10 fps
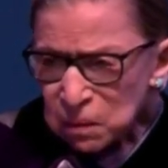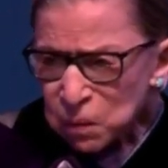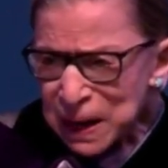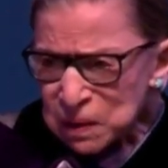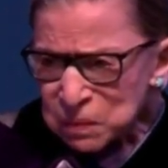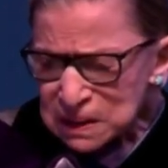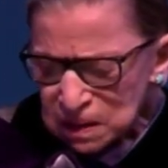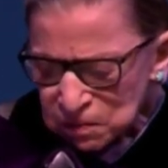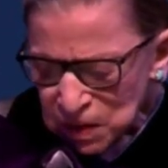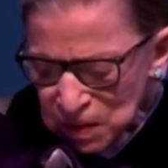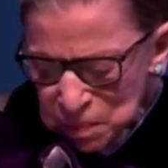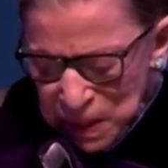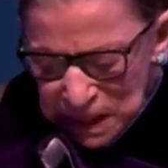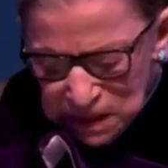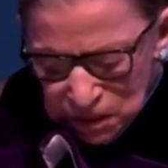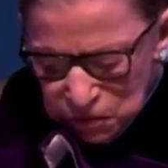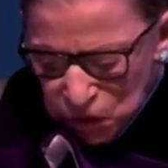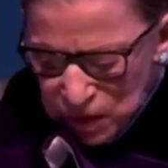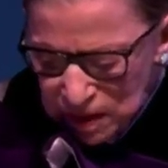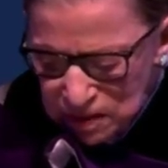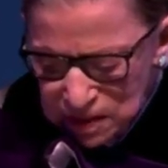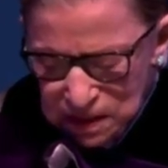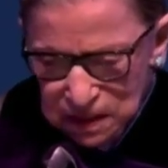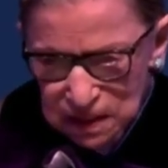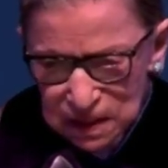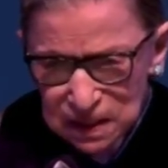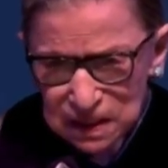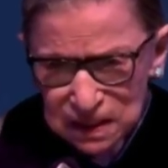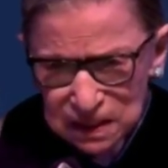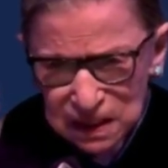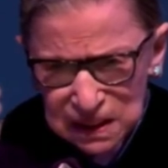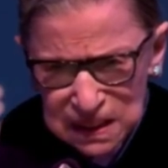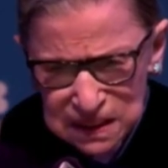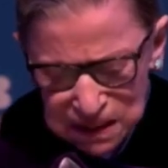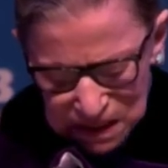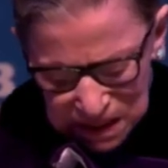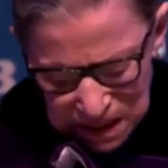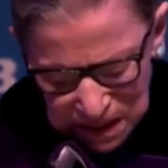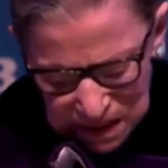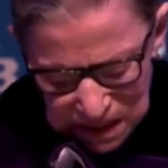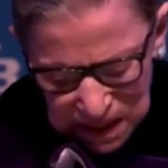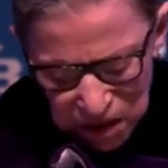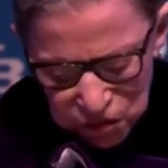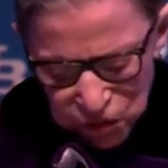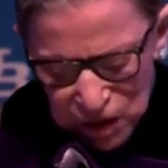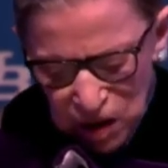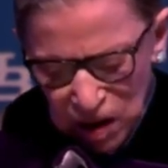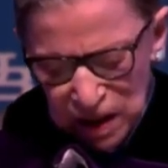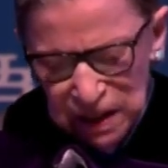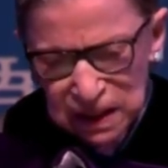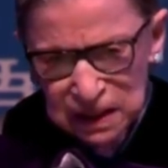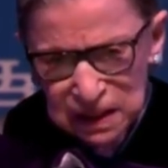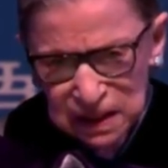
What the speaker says: Wayne was the very best of lawyers, the least self-regarding,